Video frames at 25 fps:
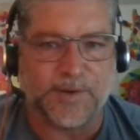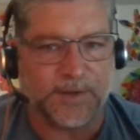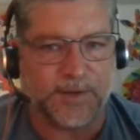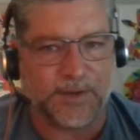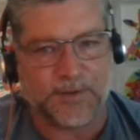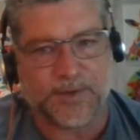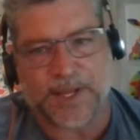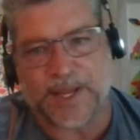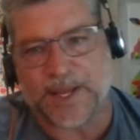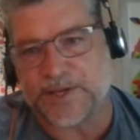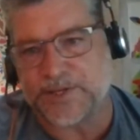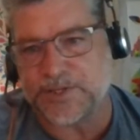The
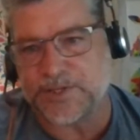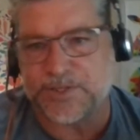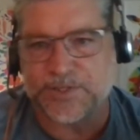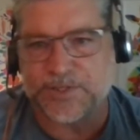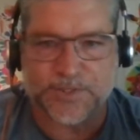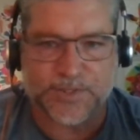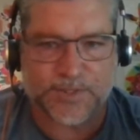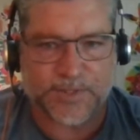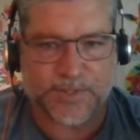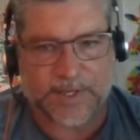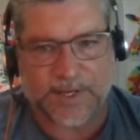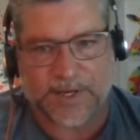
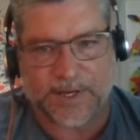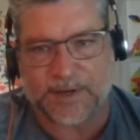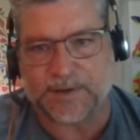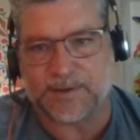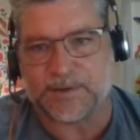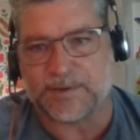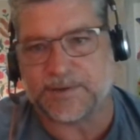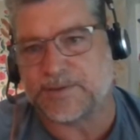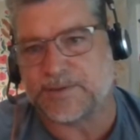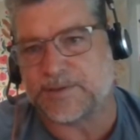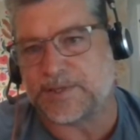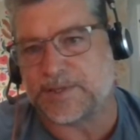locations are
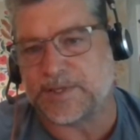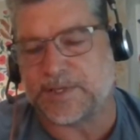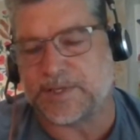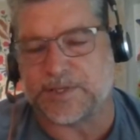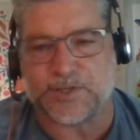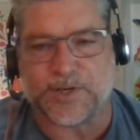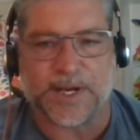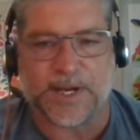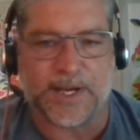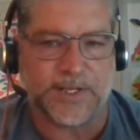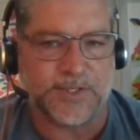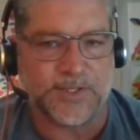there, the
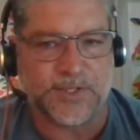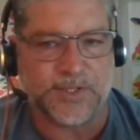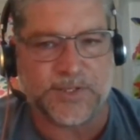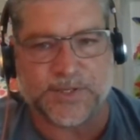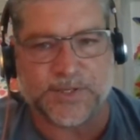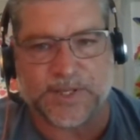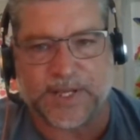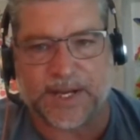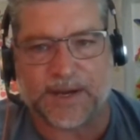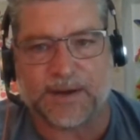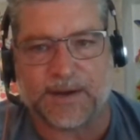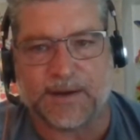trades are
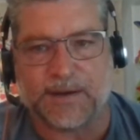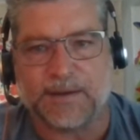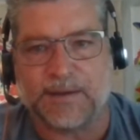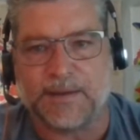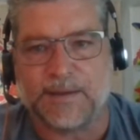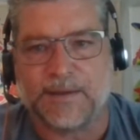there.